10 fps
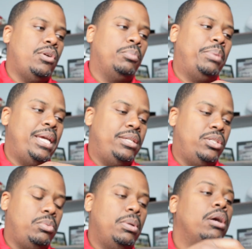on
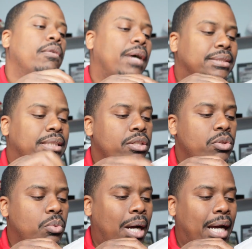page 12, I'll tell
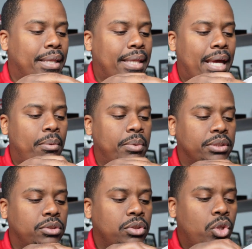you why that
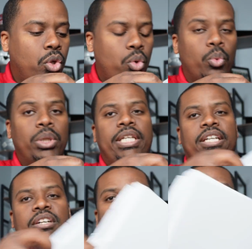was really
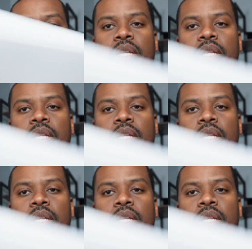good for me